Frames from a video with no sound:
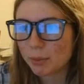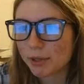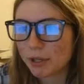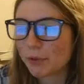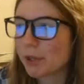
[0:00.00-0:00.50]

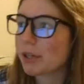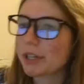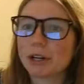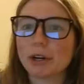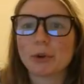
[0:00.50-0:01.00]
But if we look
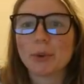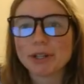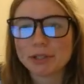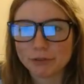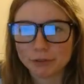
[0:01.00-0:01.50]
at our
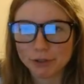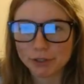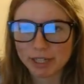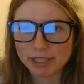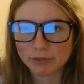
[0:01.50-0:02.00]
equation for
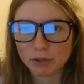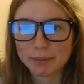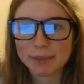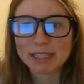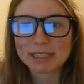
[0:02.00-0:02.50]
vertex
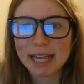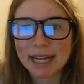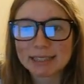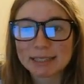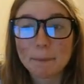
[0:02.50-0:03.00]
form, it's
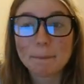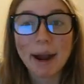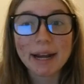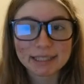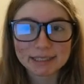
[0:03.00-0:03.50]
x
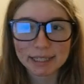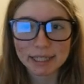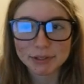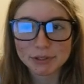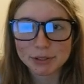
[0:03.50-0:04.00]
minus
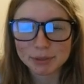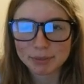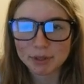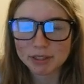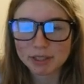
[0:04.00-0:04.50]
h
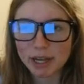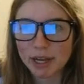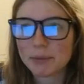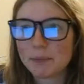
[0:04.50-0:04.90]
plus k.